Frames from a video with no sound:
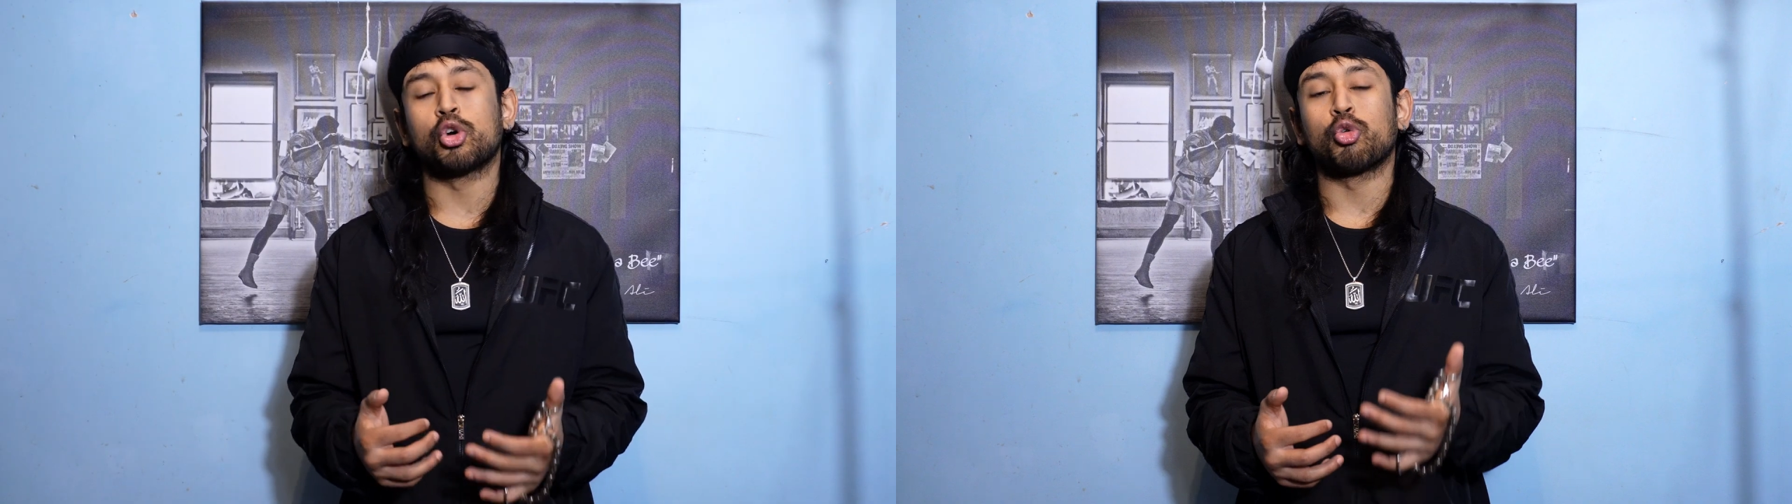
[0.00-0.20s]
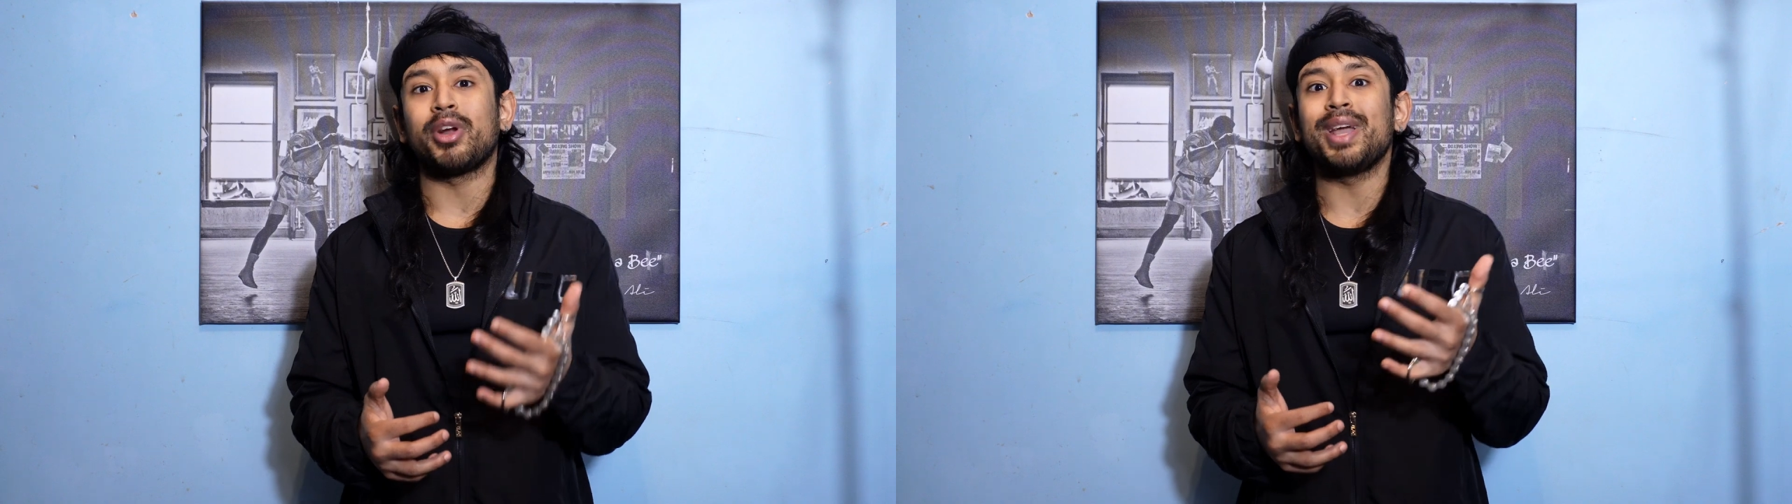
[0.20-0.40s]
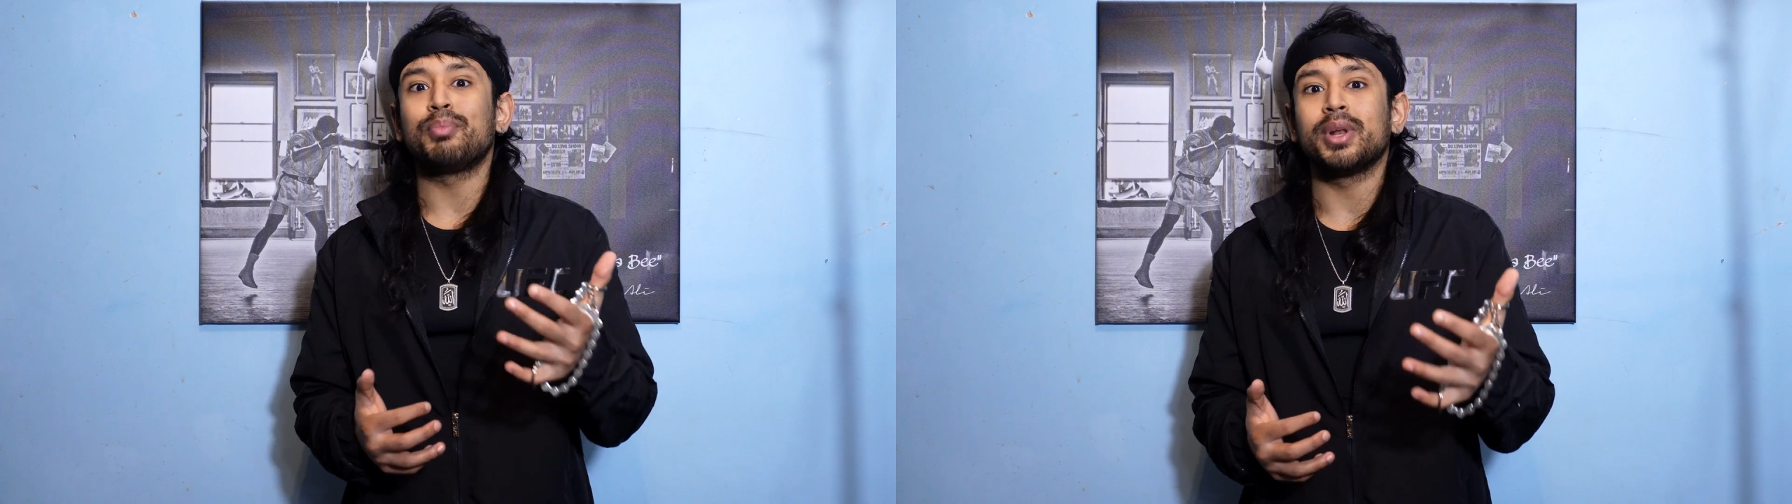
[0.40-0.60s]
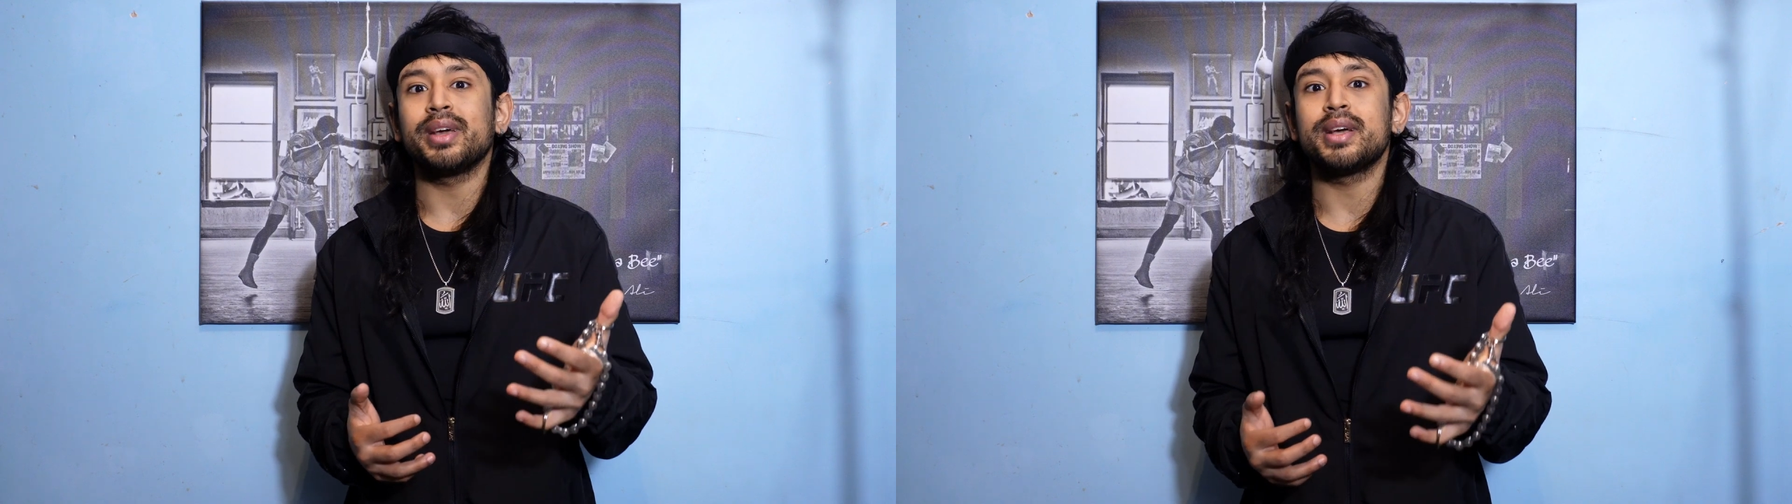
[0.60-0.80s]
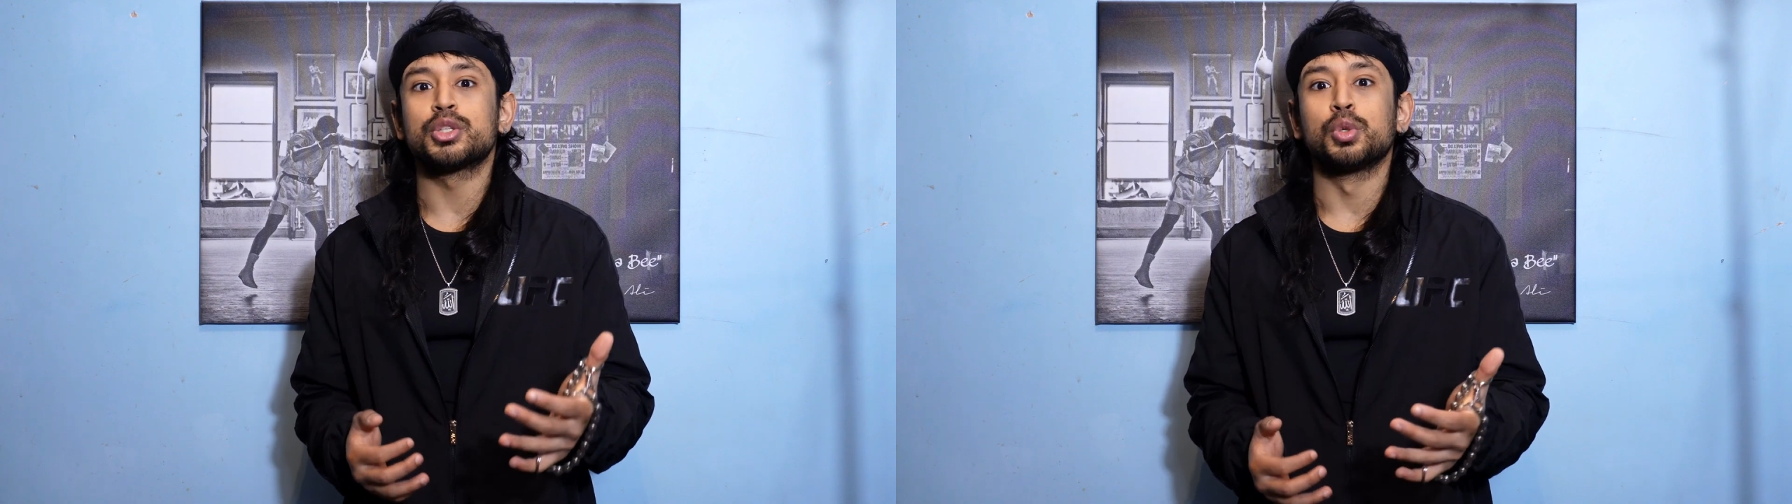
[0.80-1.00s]
great
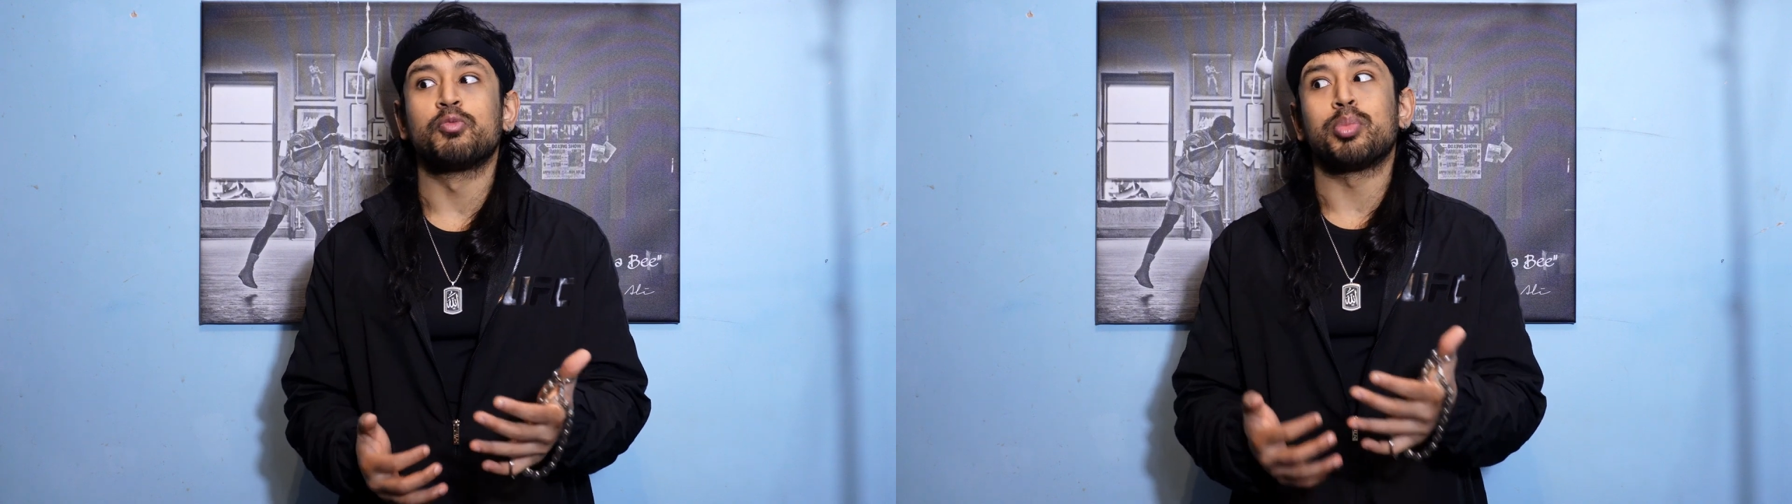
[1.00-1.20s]
players who've